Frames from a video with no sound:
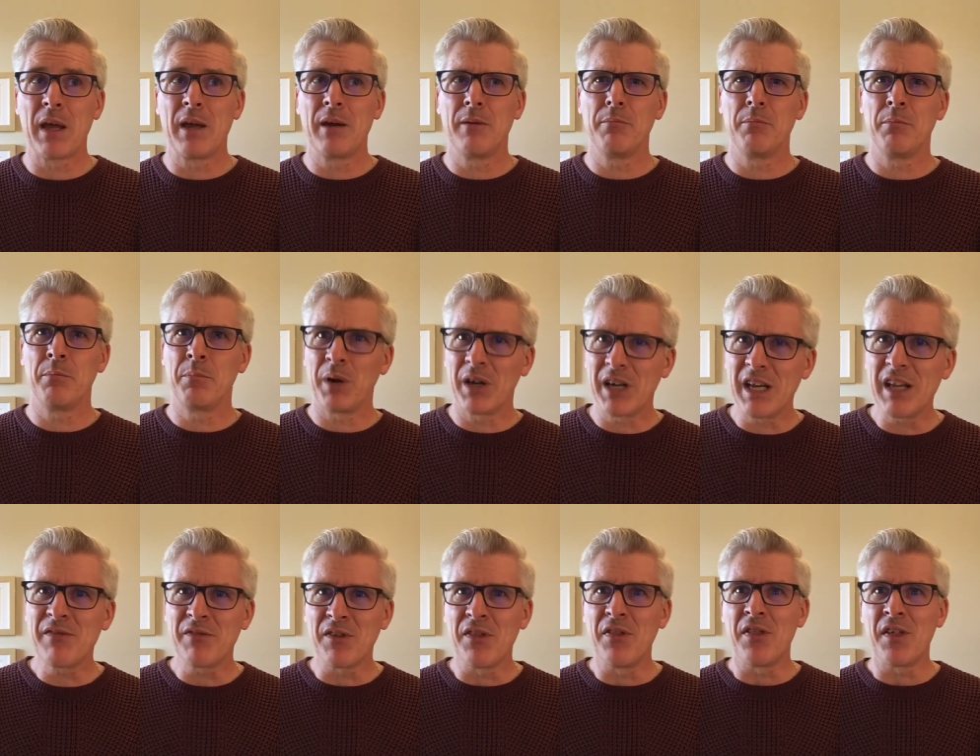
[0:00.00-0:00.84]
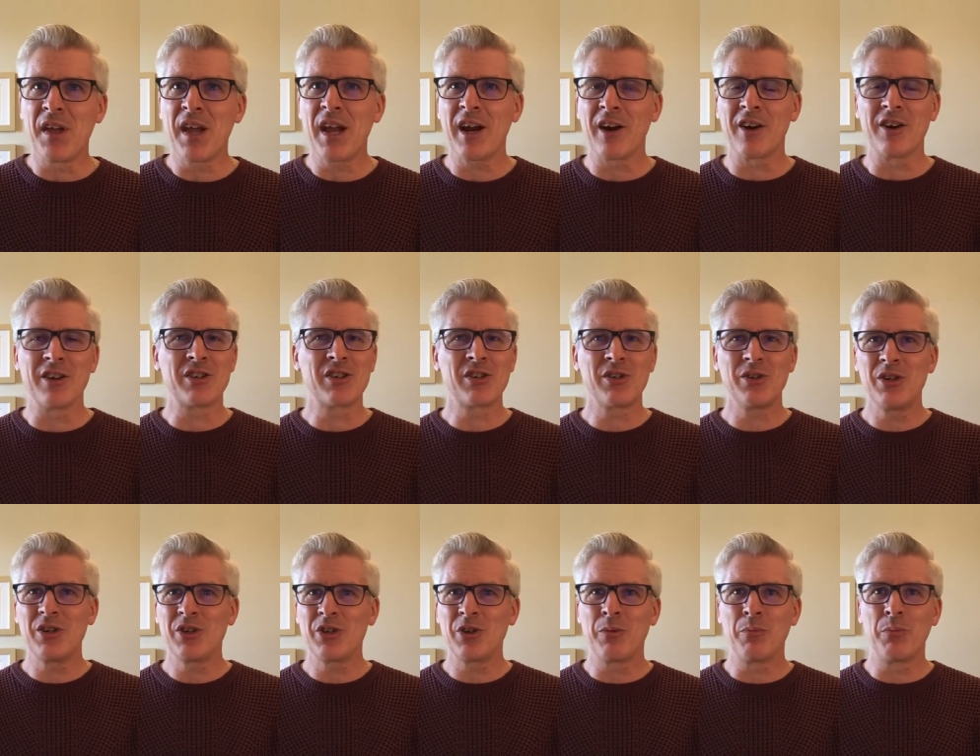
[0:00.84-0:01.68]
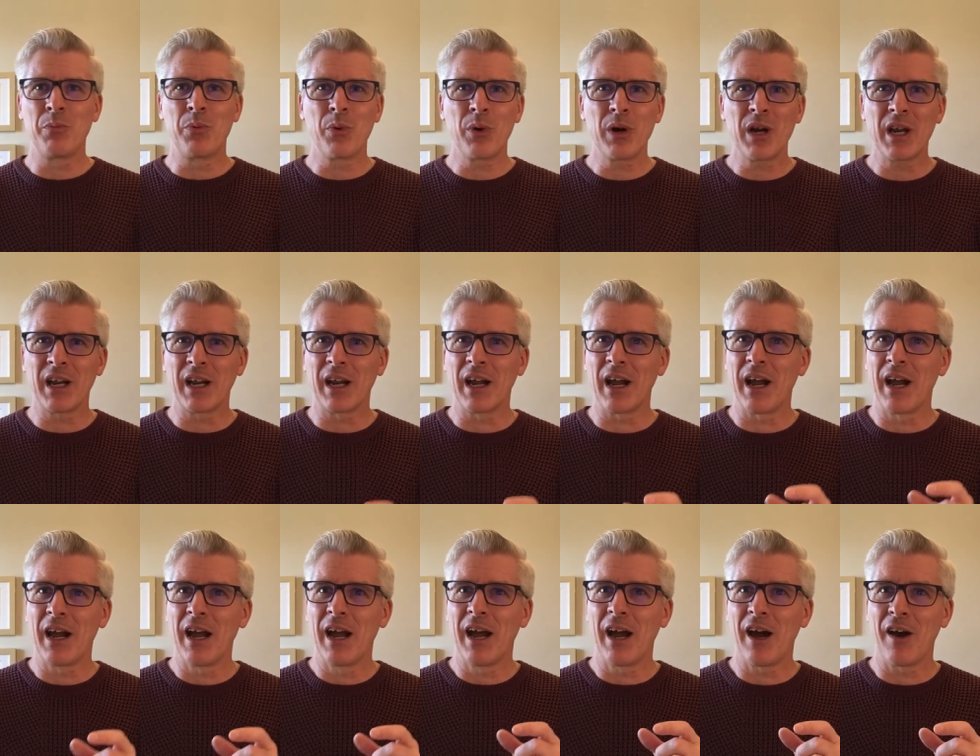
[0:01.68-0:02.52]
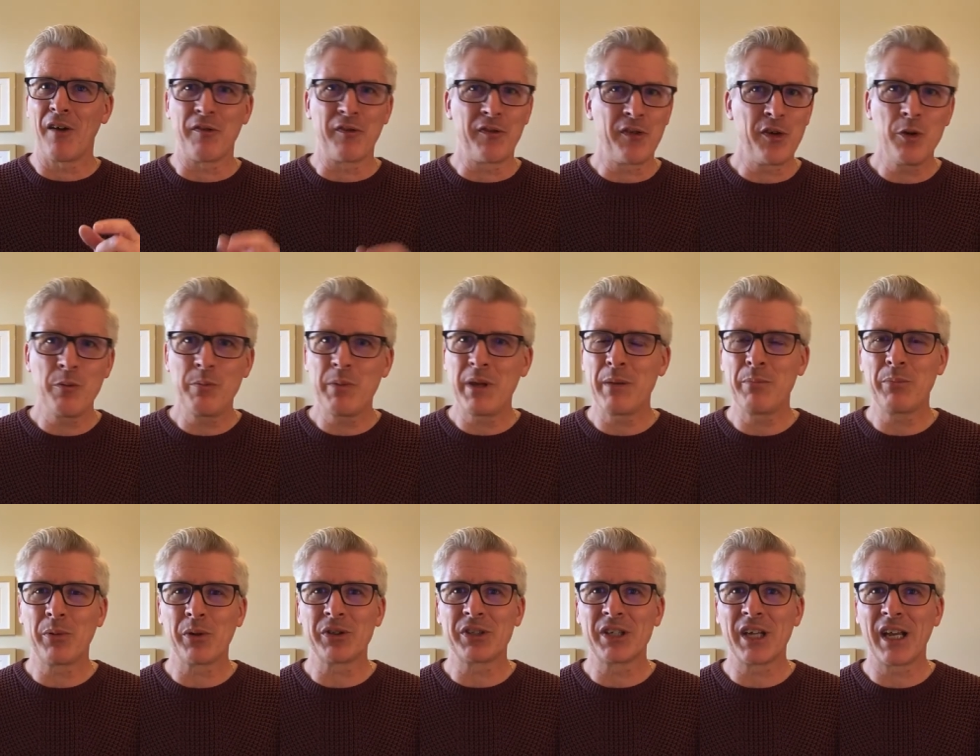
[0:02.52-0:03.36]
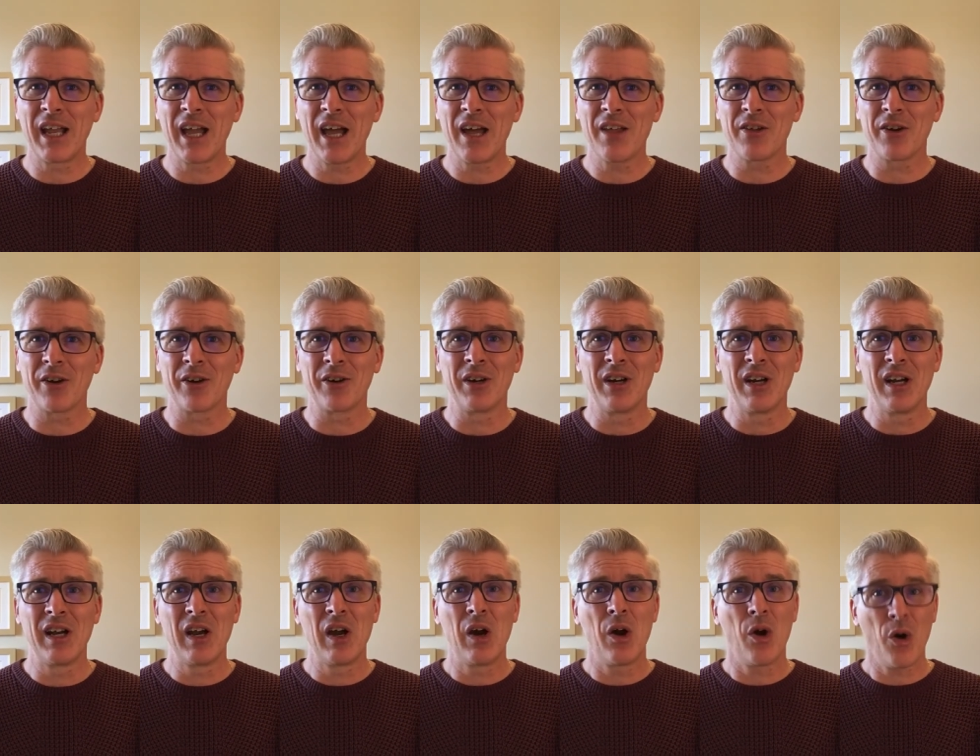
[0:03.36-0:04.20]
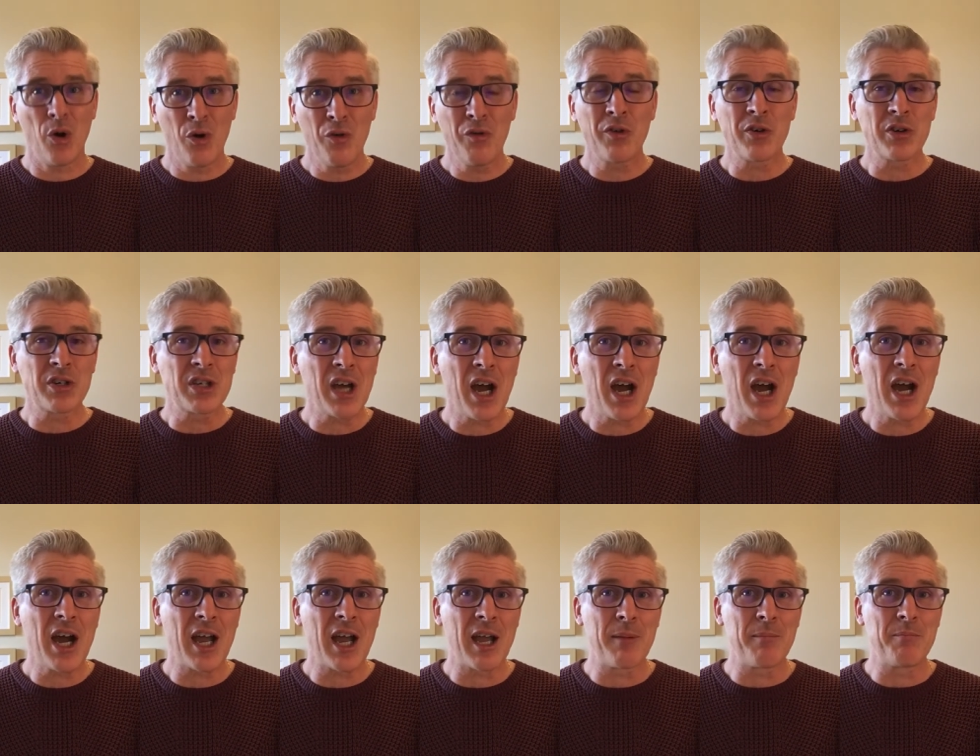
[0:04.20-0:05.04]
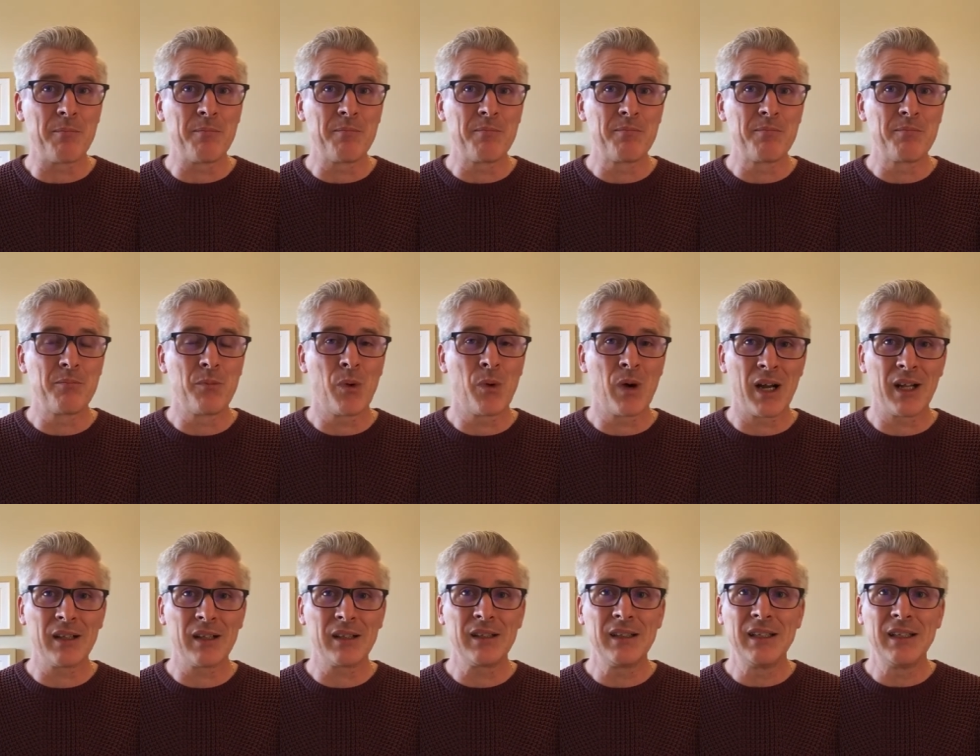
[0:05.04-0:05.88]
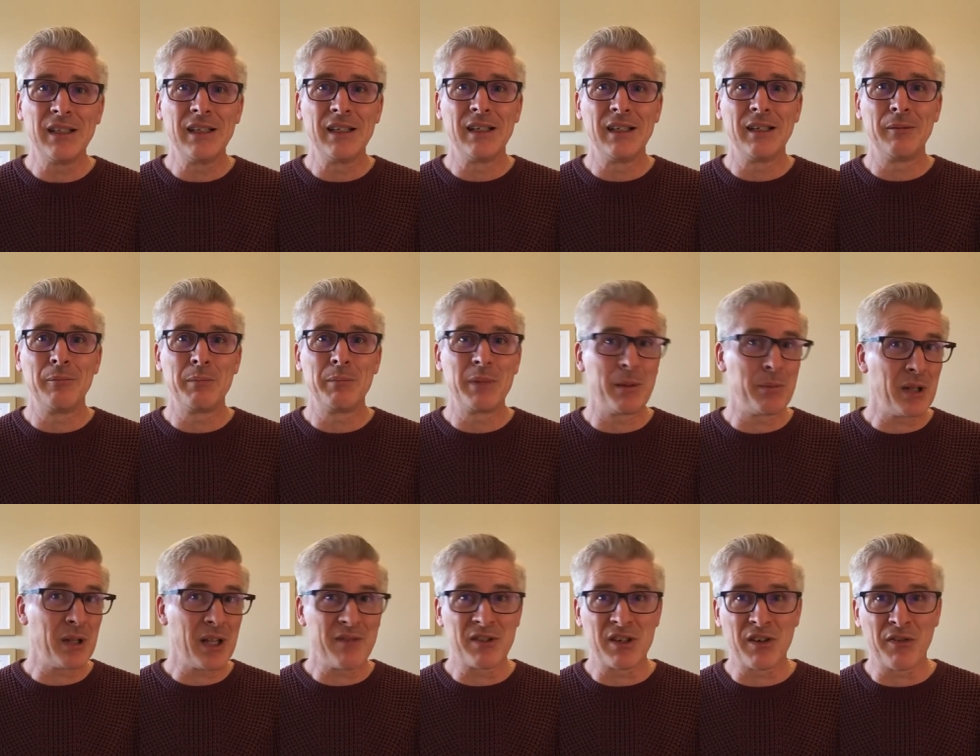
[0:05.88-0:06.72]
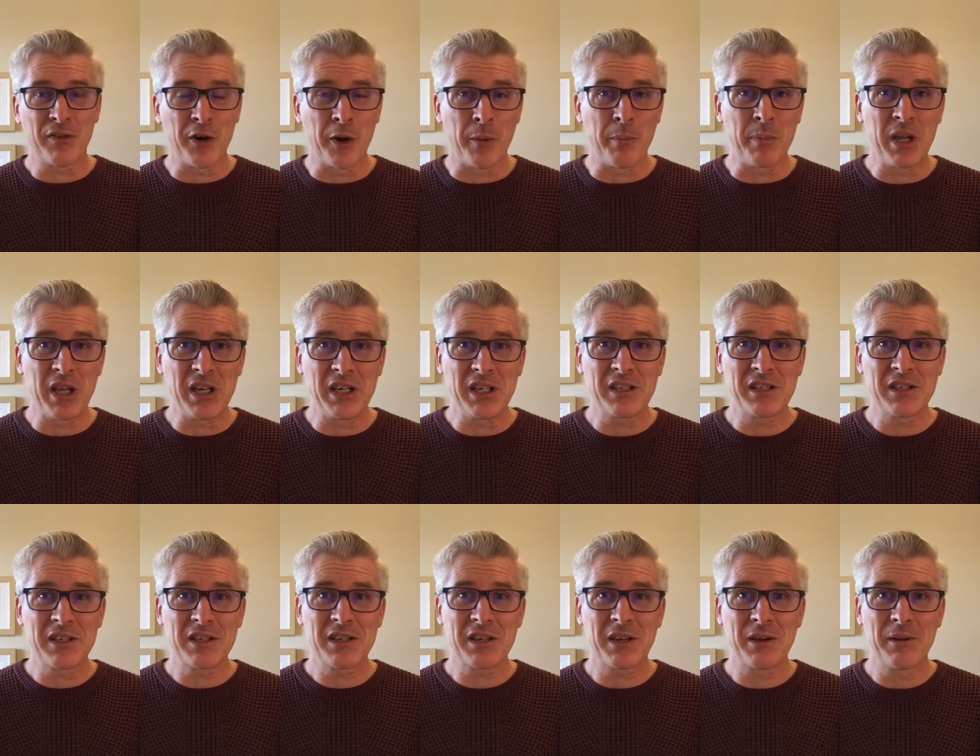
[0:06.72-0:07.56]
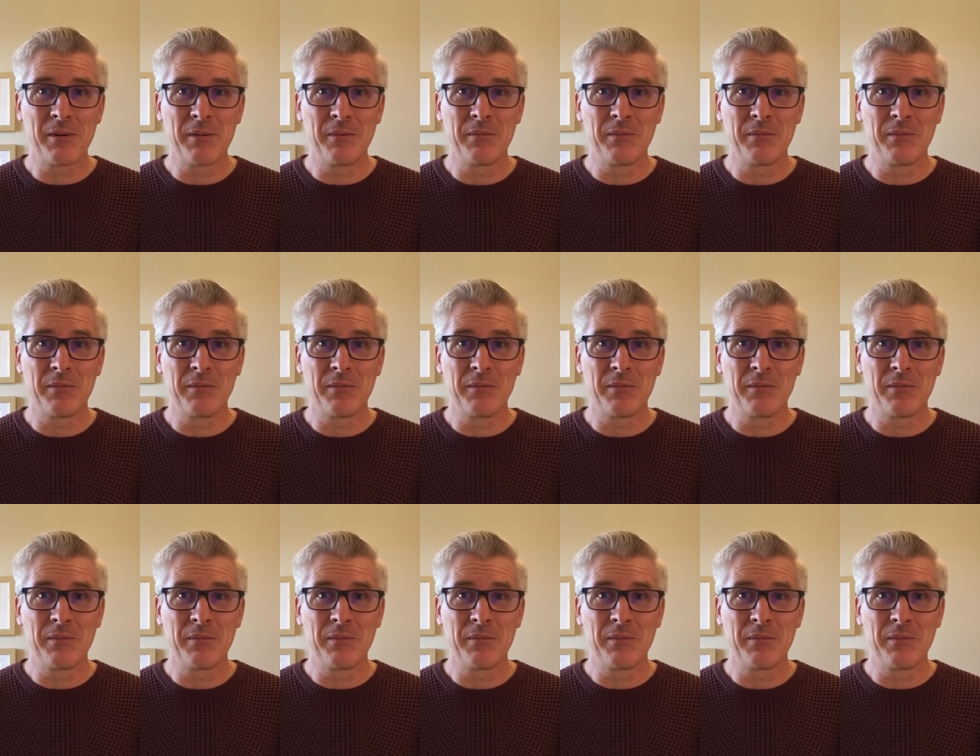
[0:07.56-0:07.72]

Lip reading: But even there, as soon as you bring a few people together, over time, well, people have different opinions.